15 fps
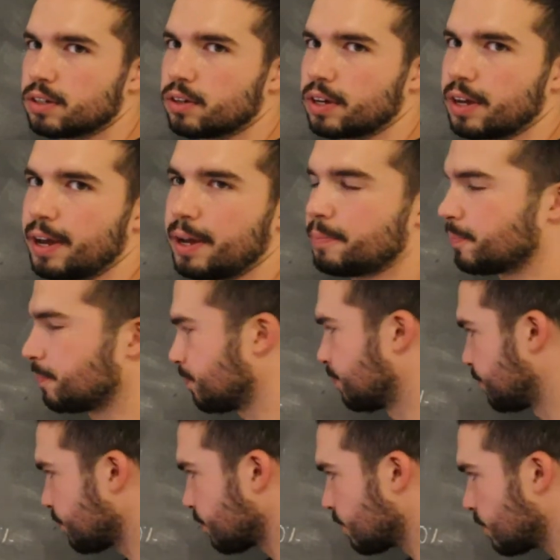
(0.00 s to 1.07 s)
Okay,
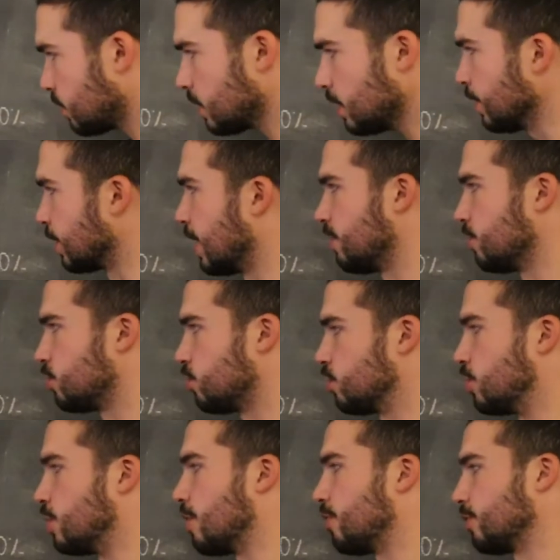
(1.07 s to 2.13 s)
again, this is
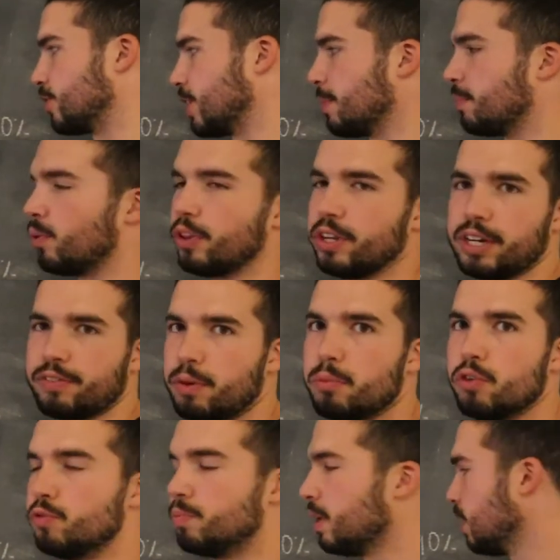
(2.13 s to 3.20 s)
just another example with a different
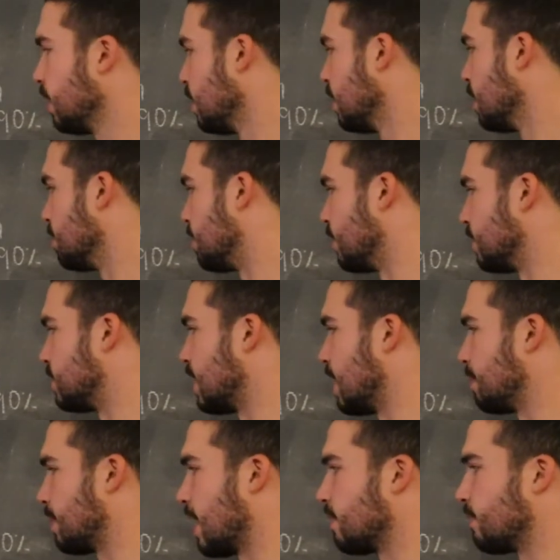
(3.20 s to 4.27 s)
movement, but the
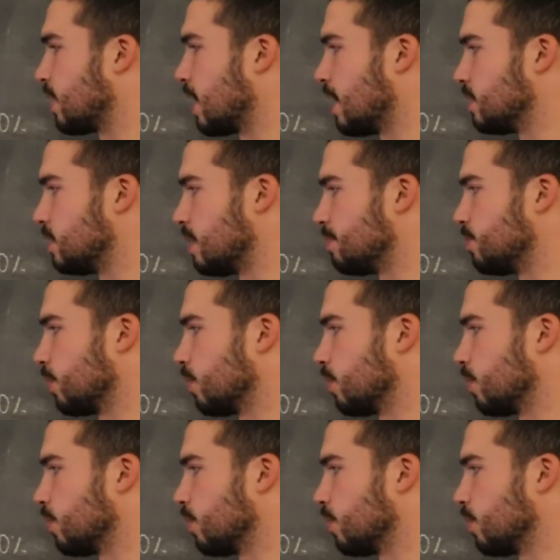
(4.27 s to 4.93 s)
same kind of concept.